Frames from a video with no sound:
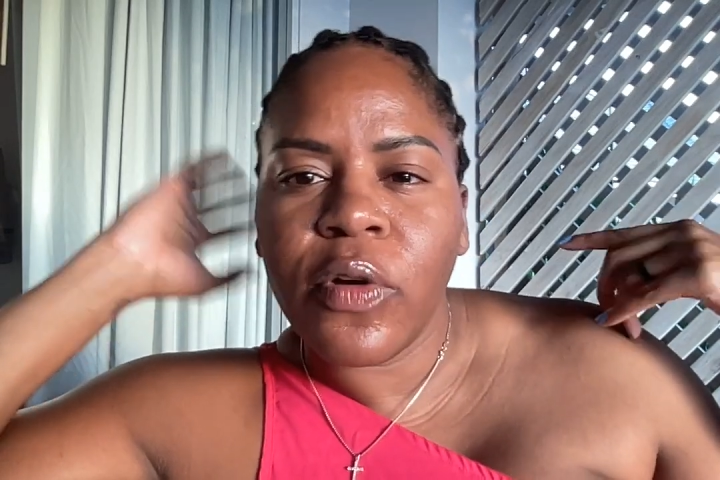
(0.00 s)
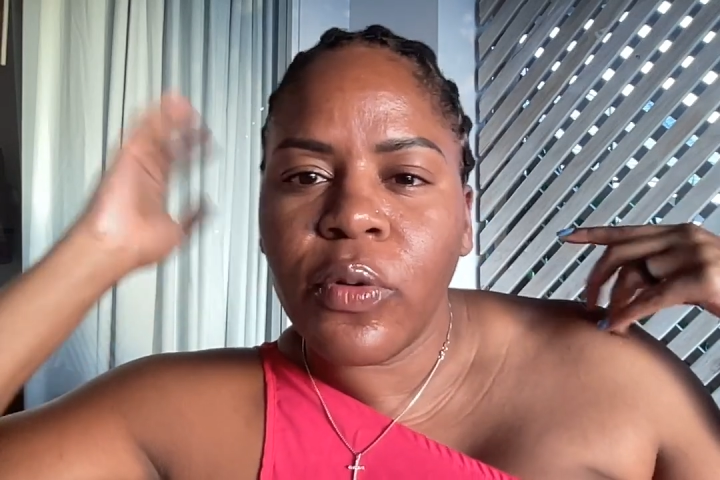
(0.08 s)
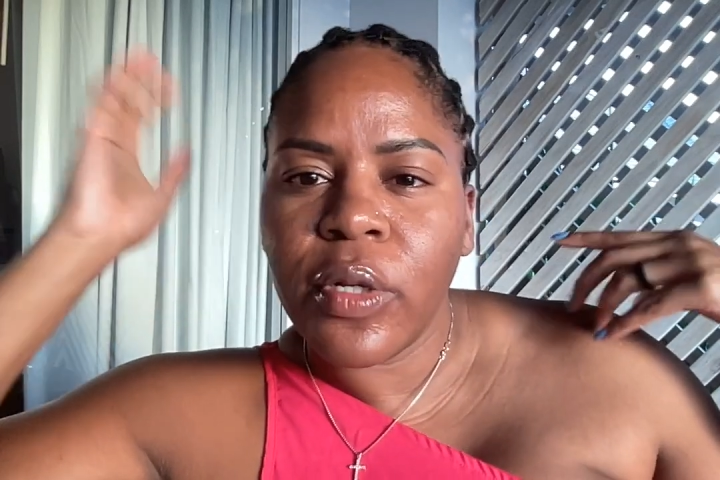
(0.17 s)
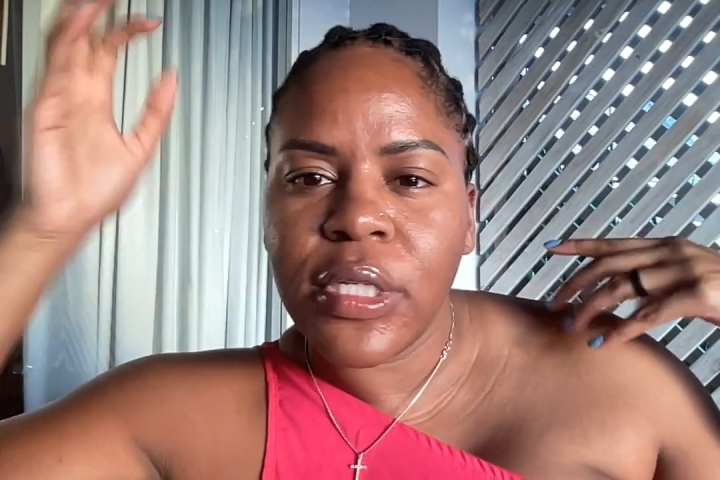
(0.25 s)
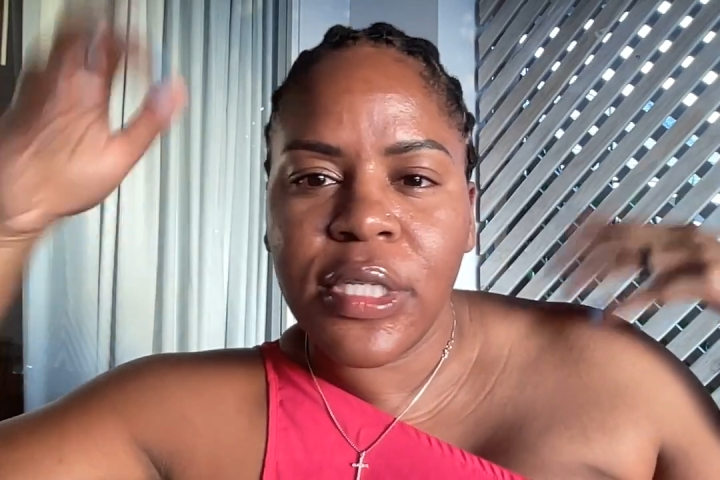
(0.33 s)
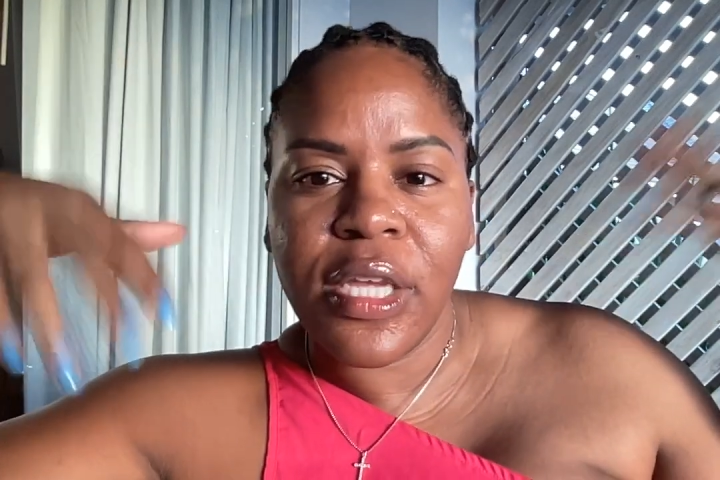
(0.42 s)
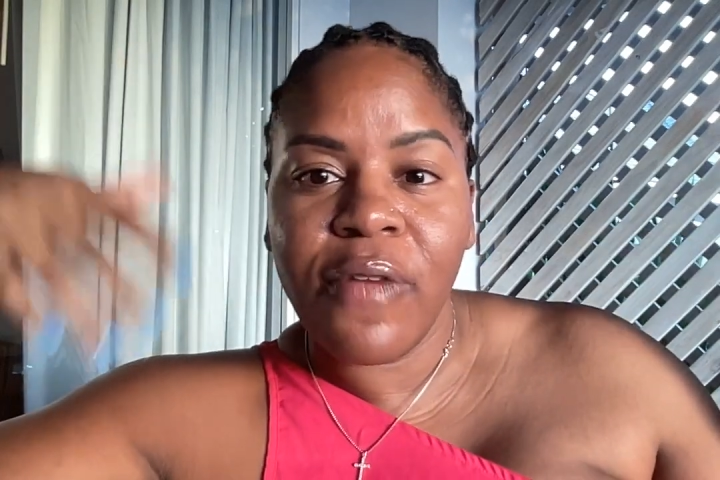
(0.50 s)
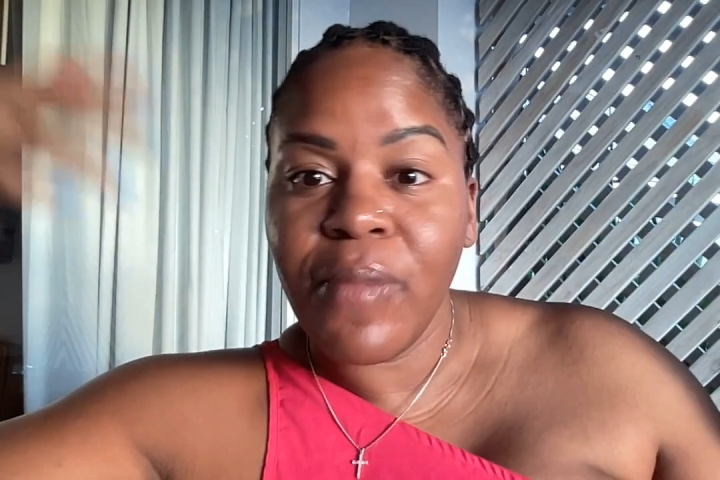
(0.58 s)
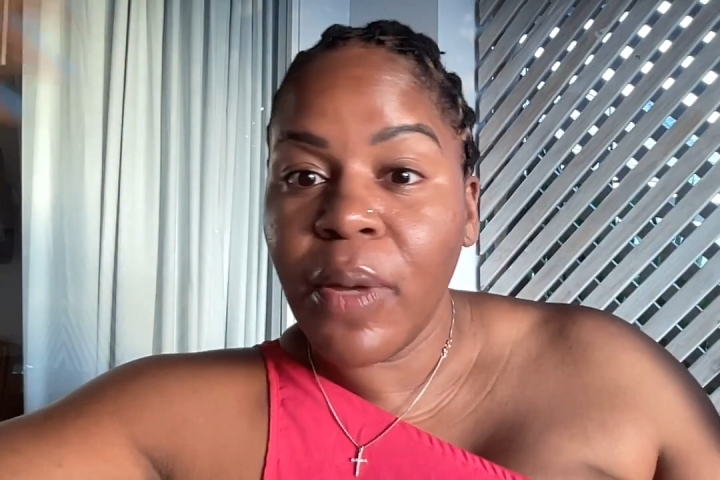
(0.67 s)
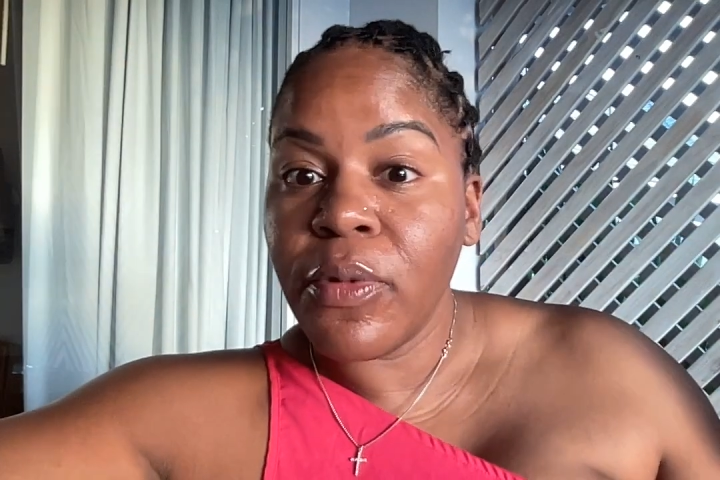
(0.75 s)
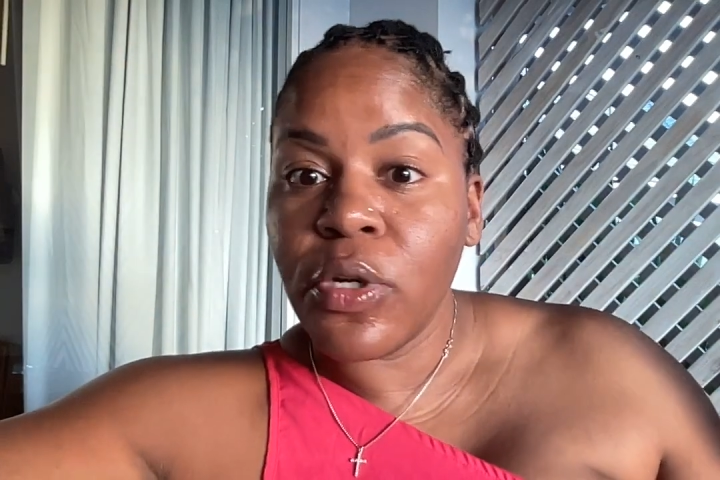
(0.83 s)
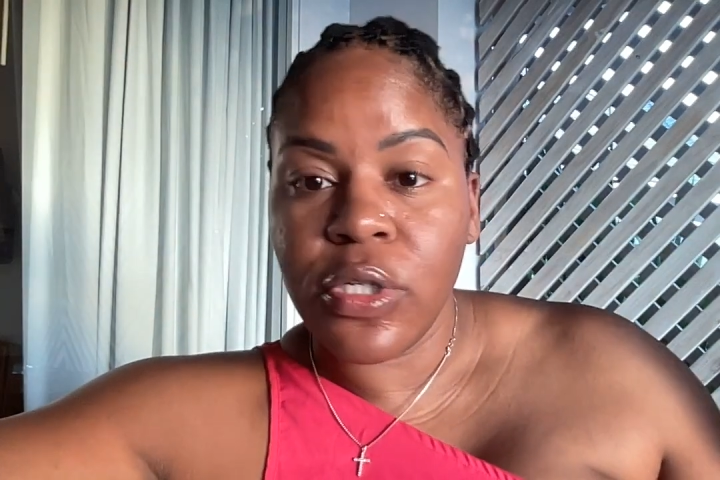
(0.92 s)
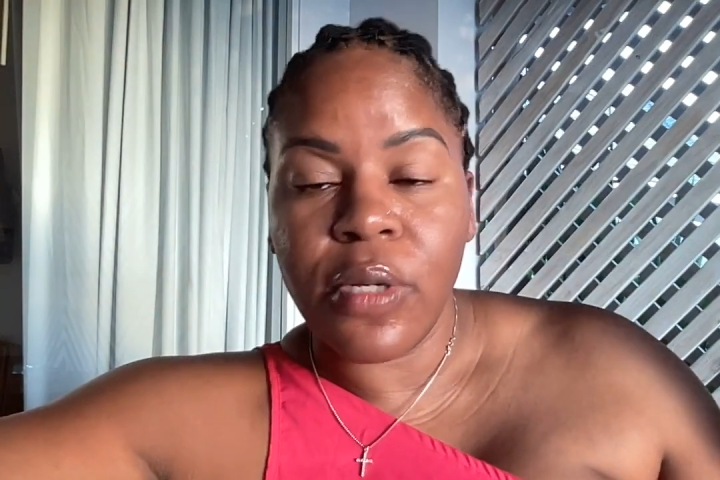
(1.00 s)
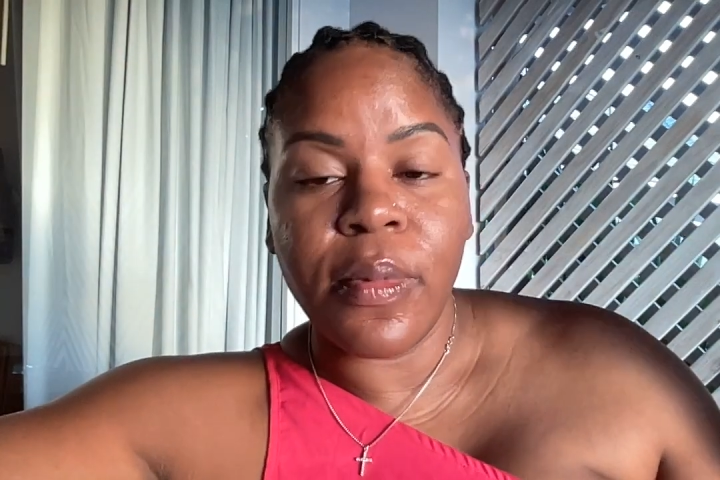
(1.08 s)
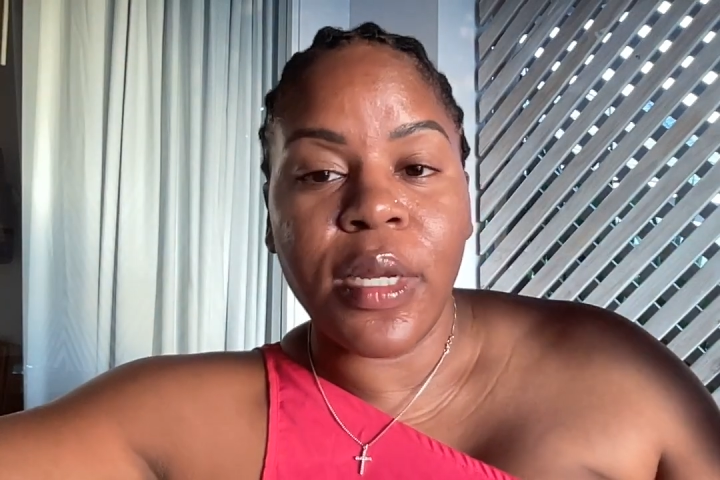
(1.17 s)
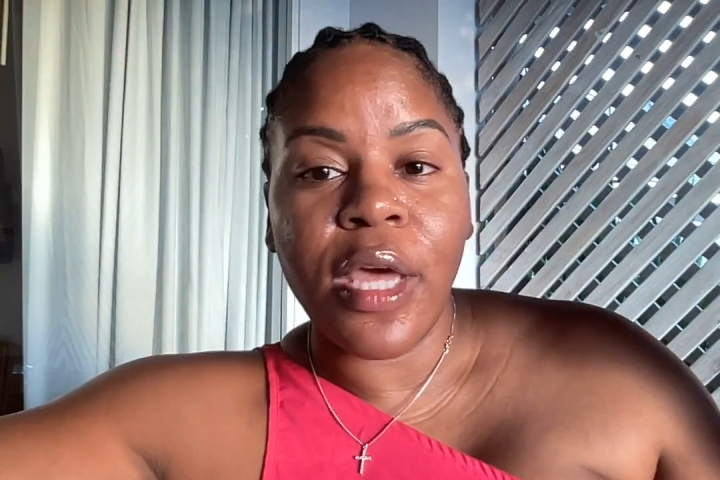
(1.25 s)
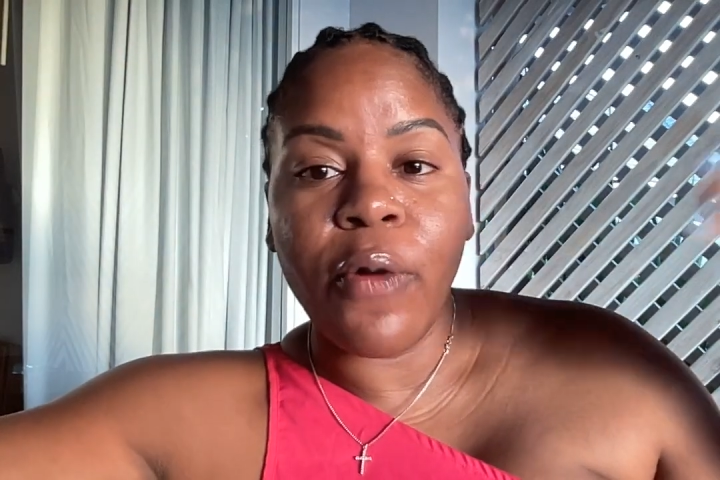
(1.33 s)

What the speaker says: quick to see if maybe you're somebody I